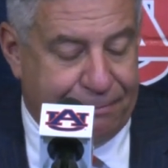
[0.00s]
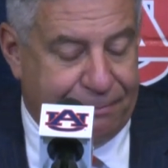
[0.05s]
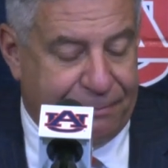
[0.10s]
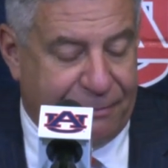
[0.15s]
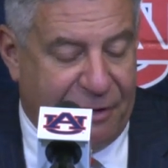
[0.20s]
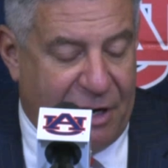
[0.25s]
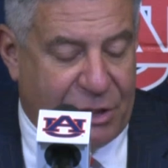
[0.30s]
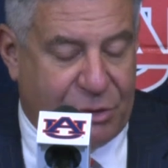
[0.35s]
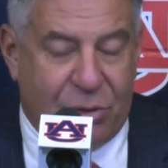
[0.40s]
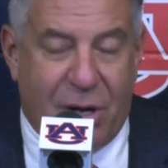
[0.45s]

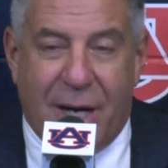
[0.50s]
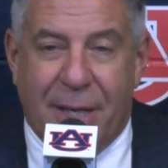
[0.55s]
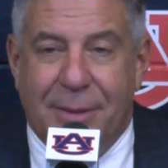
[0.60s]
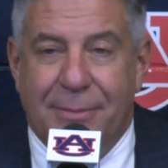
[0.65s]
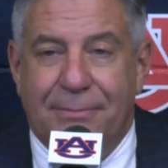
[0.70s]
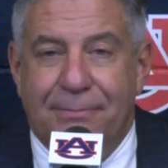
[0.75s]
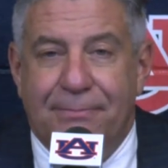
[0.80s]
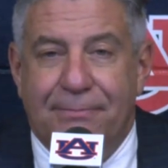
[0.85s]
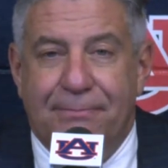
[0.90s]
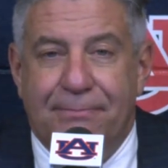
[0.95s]
frustrating.
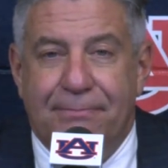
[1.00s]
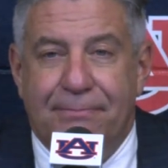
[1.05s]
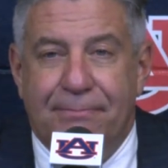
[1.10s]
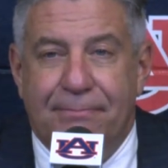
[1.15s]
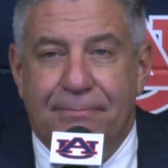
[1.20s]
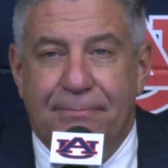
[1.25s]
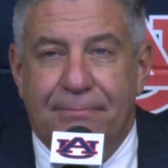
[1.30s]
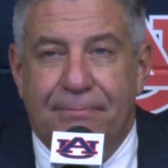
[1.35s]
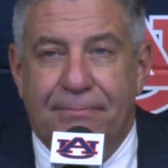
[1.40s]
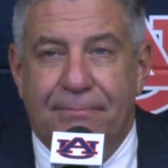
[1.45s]

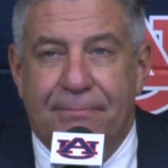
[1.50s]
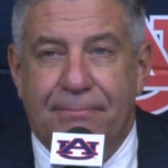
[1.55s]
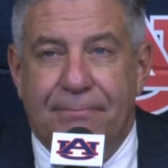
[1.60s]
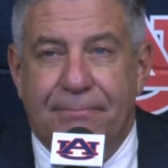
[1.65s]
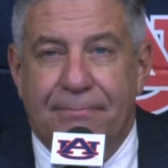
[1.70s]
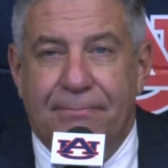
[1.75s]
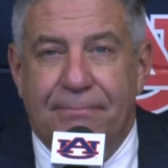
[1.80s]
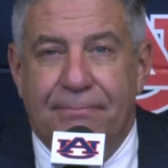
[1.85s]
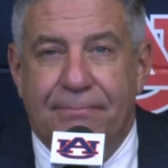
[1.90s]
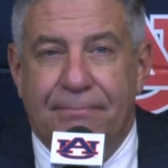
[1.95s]
With
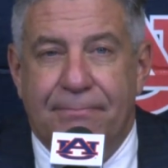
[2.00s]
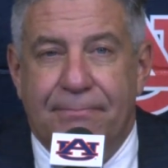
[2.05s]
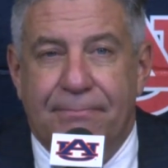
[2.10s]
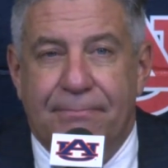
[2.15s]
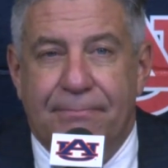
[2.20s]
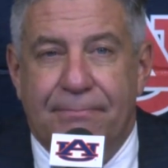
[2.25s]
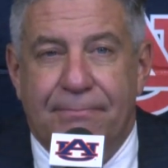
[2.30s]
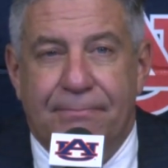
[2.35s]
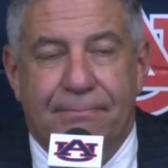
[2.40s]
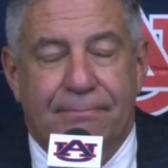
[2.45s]
that said, with
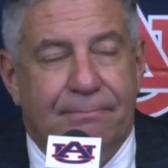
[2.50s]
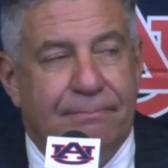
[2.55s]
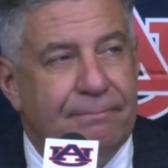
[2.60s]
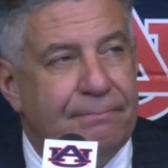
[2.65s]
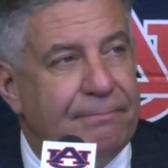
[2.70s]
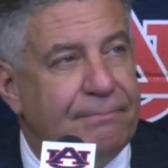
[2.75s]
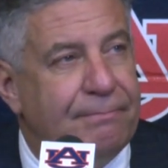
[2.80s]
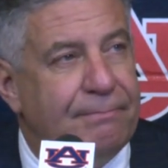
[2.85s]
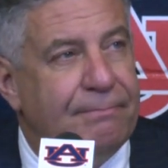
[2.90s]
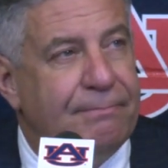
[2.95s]
Jay Vaughn,